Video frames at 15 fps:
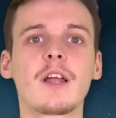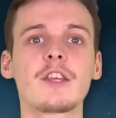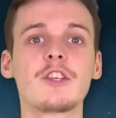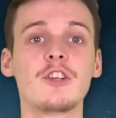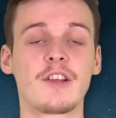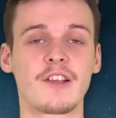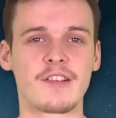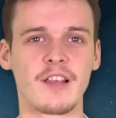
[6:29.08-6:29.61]
like
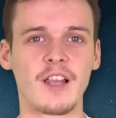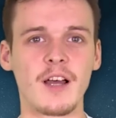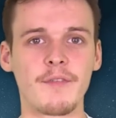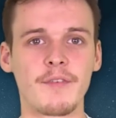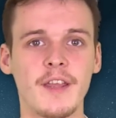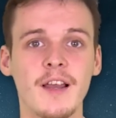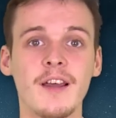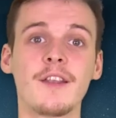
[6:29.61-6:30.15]

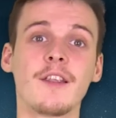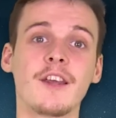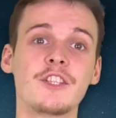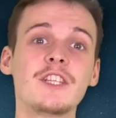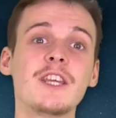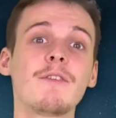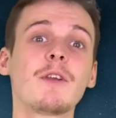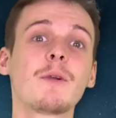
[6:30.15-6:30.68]
Yugoslavia,
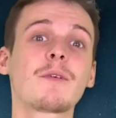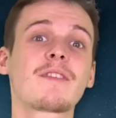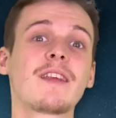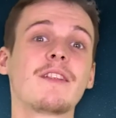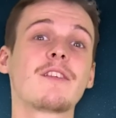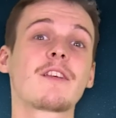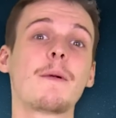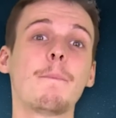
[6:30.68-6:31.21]
Nigeria was
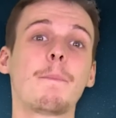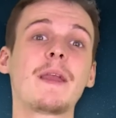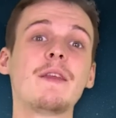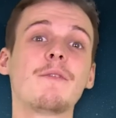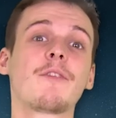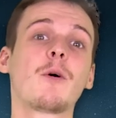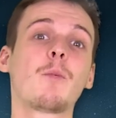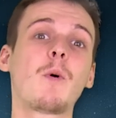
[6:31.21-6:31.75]
set to compete
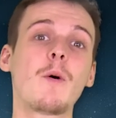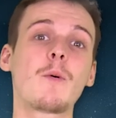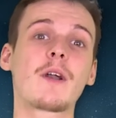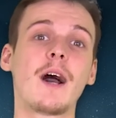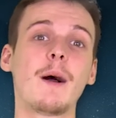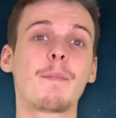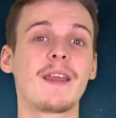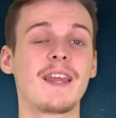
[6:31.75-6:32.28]
for the World
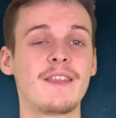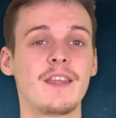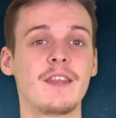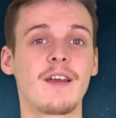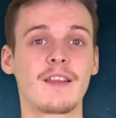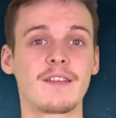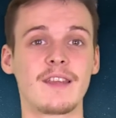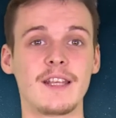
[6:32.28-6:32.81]
Cup in the
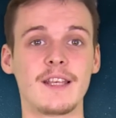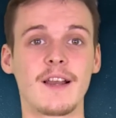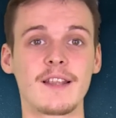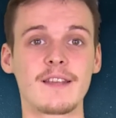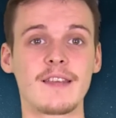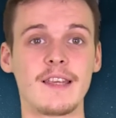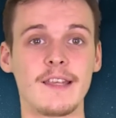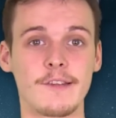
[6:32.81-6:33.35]

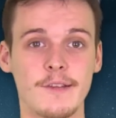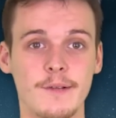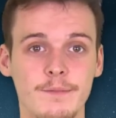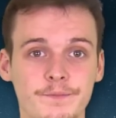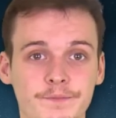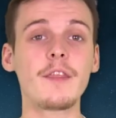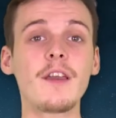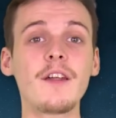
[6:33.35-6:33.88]
1990s.
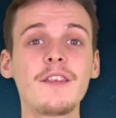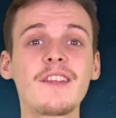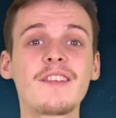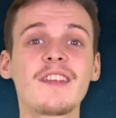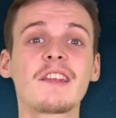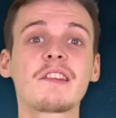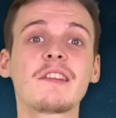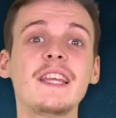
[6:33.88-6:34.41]
The
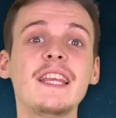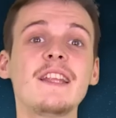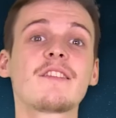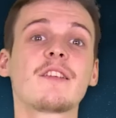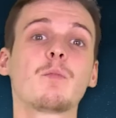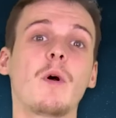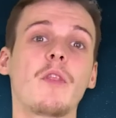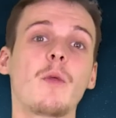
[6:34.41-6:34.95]
under-16s
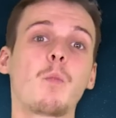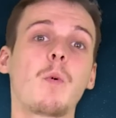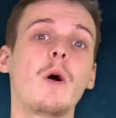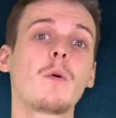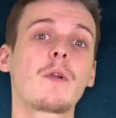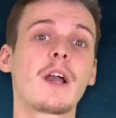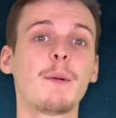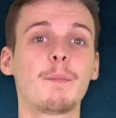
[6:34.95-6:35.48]
had won the
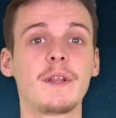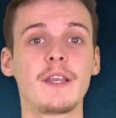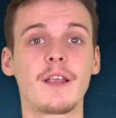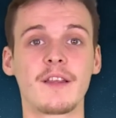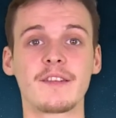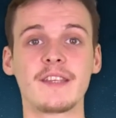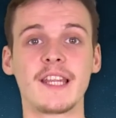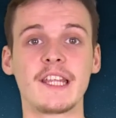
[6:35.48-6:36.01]
World Cup in
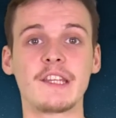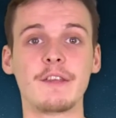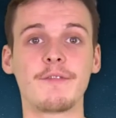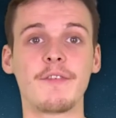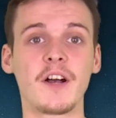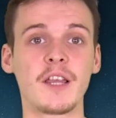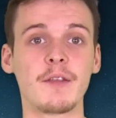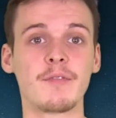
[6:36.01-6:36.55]

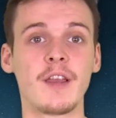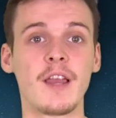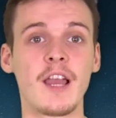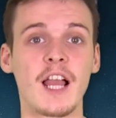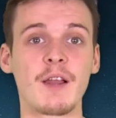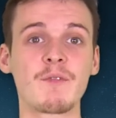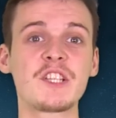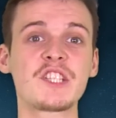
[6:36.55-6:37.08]
1985
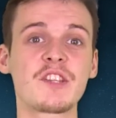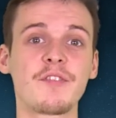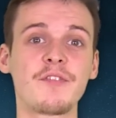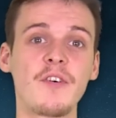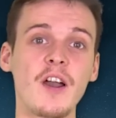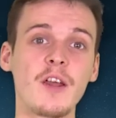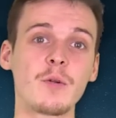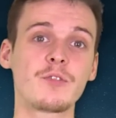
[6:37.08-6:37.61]
and reached the
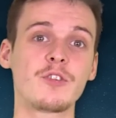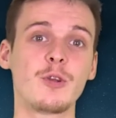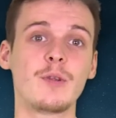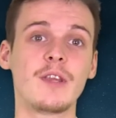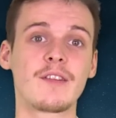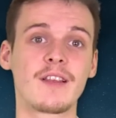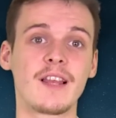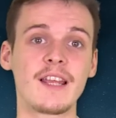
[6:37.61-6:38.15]
final 2
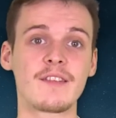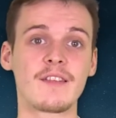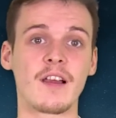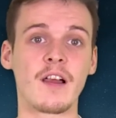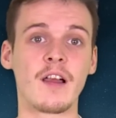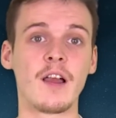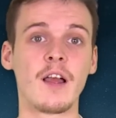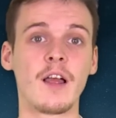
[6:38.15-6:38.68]
years later.
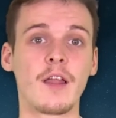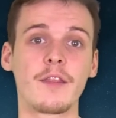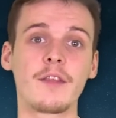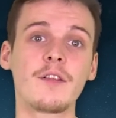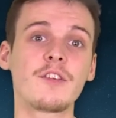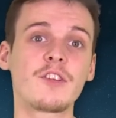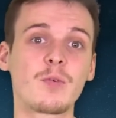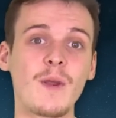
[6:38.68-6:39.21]
The
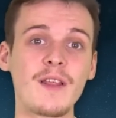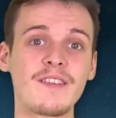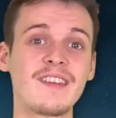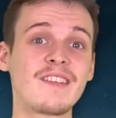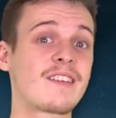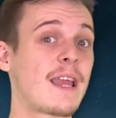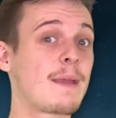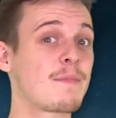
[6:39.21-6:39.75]

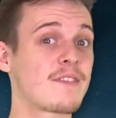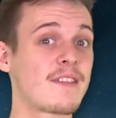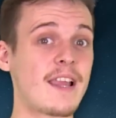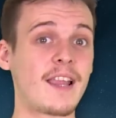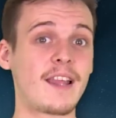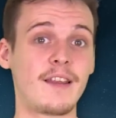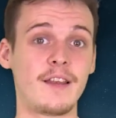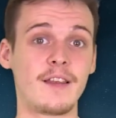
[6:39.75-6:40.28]
under-20s came
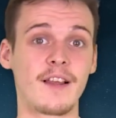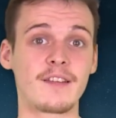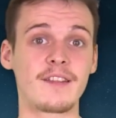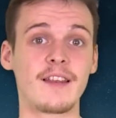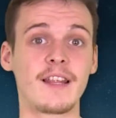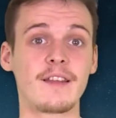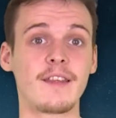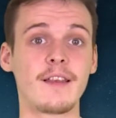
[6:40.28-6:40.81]
second in
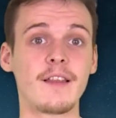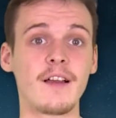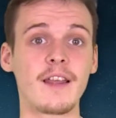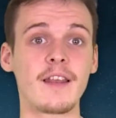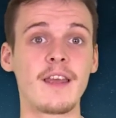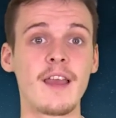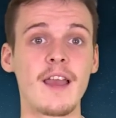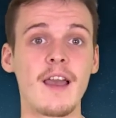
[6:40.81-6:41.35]

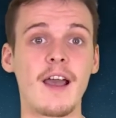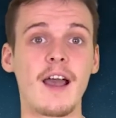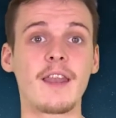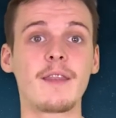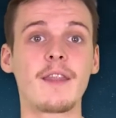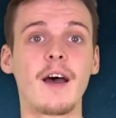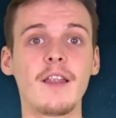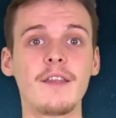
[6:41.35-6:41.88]
1989
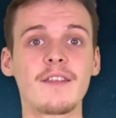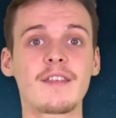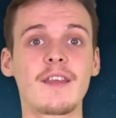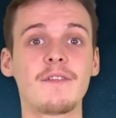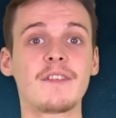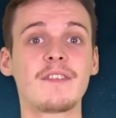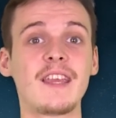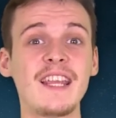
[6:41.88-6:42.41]
and the
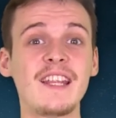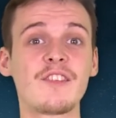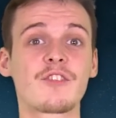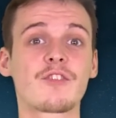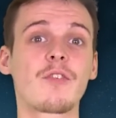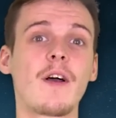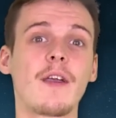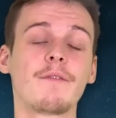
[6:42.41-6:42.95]
under-17s
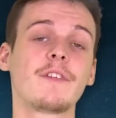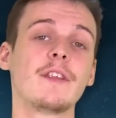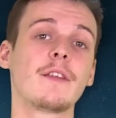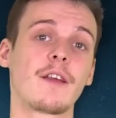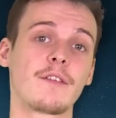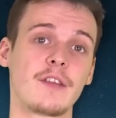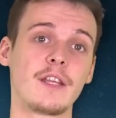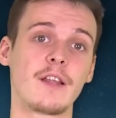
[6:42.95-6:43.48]
triumphed in
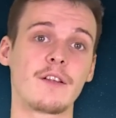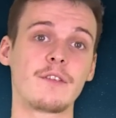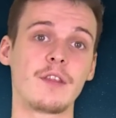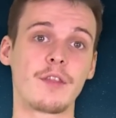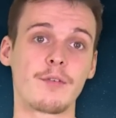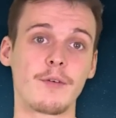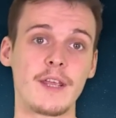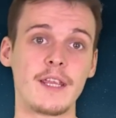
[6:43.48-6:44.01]

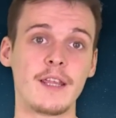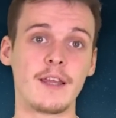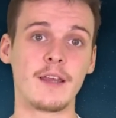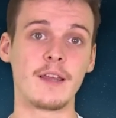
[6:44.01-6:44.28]
1993.